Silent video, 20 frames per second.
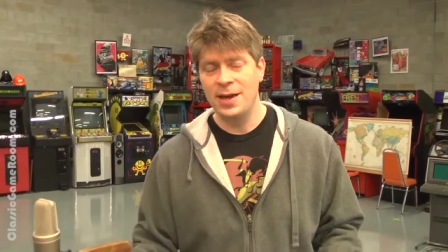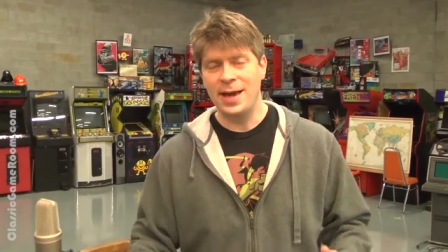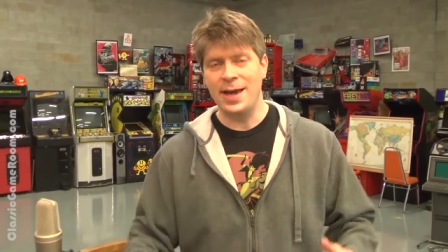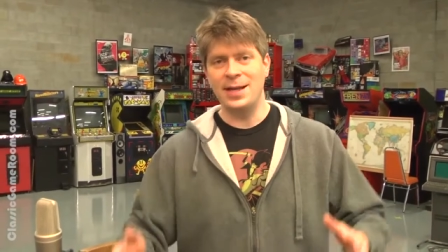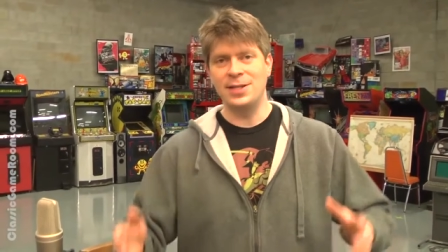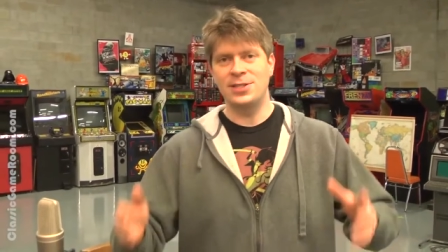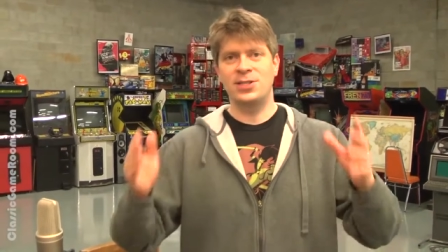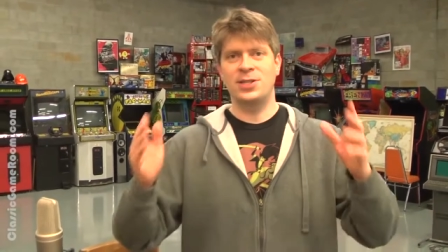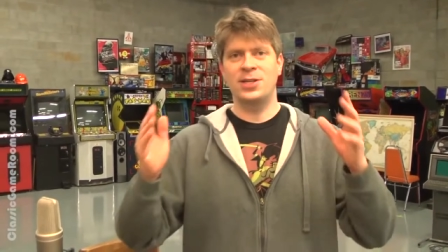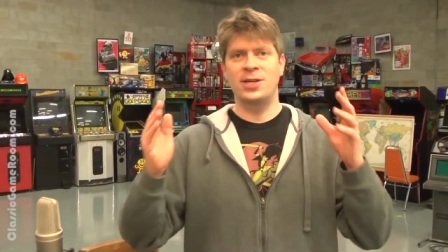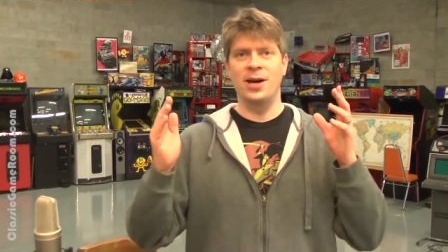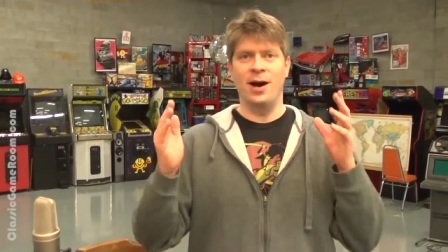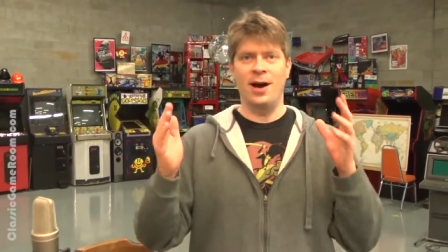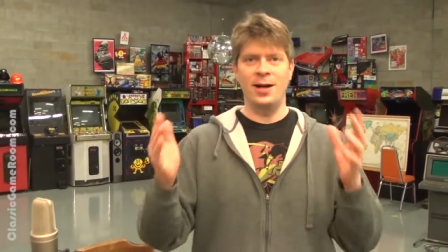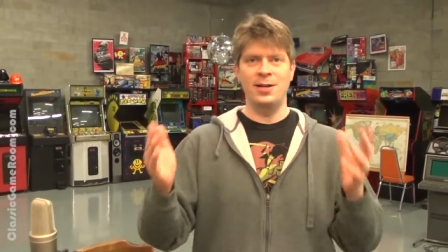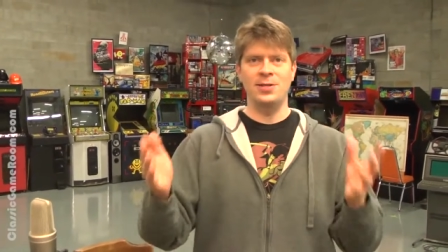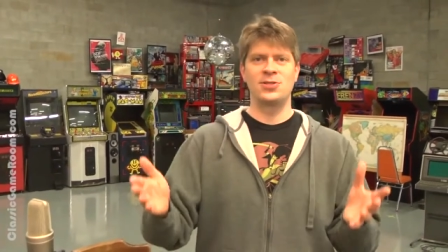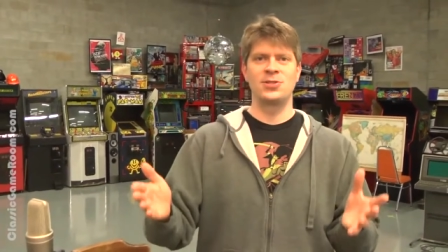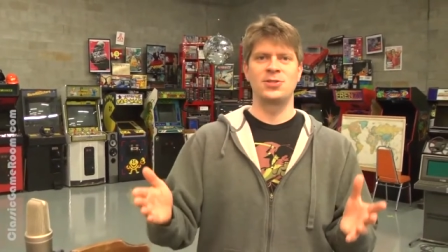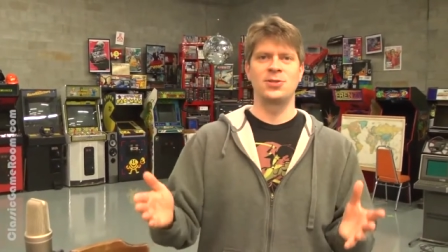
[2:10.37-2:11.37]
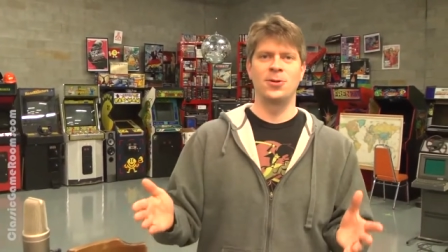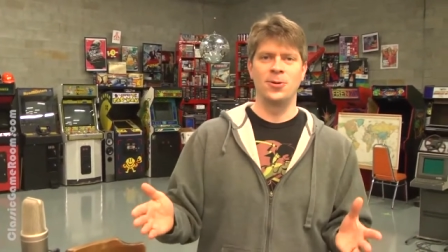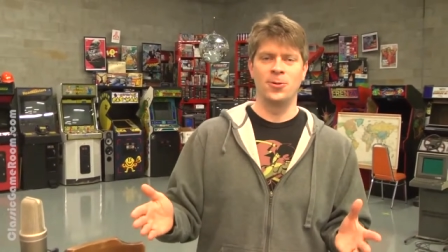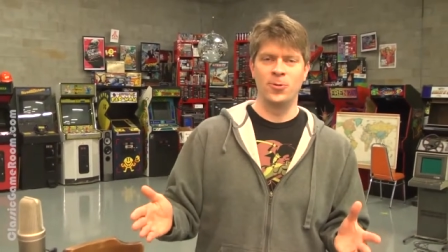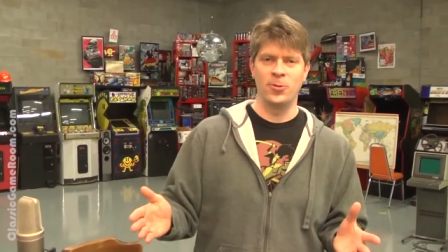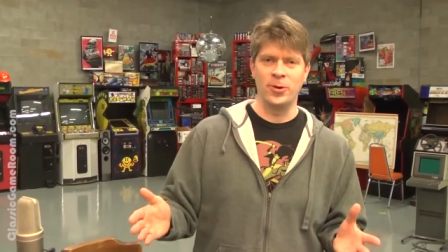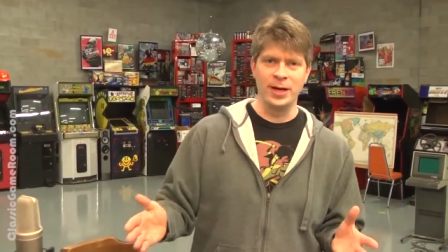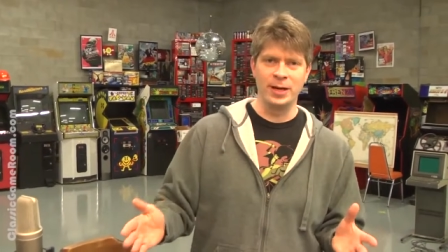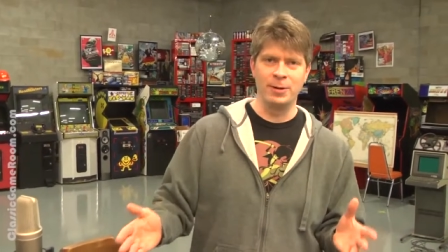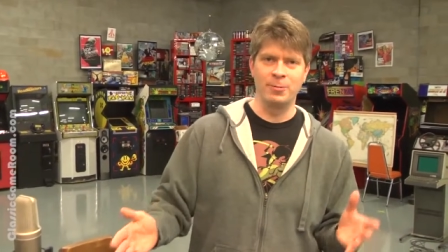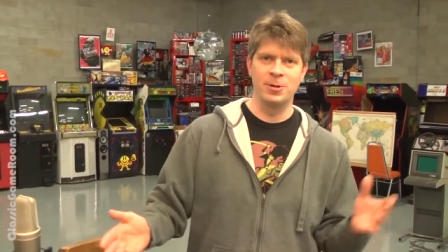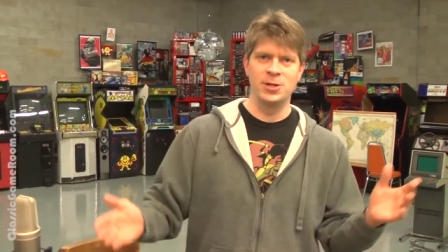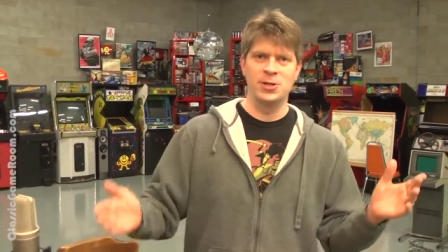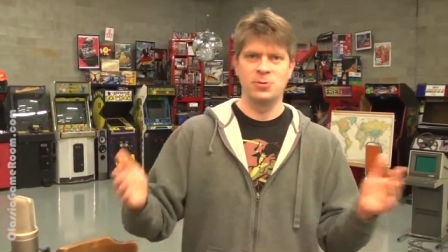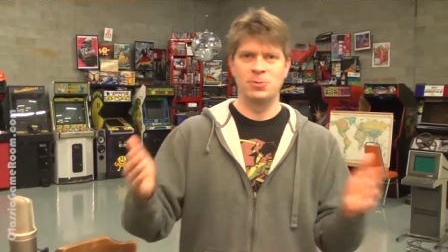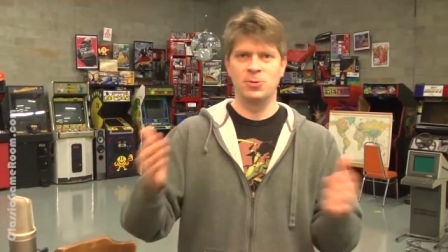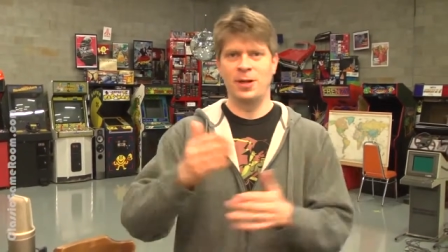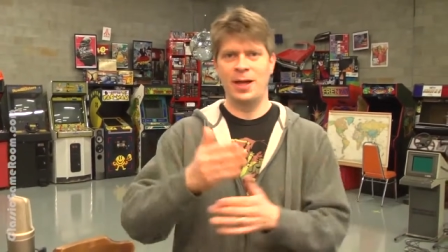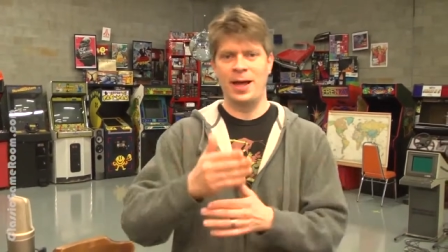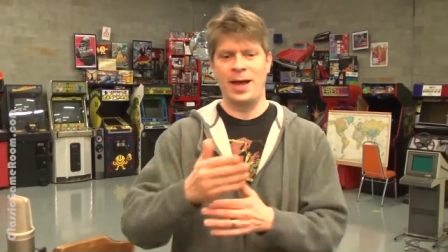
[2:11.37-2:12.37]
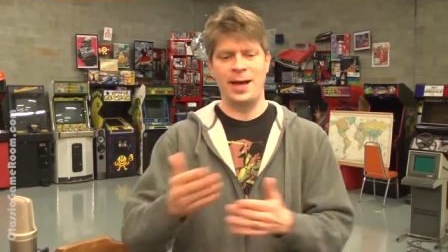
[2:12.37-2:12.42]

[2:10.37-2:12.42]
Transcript: It's Console Week, which will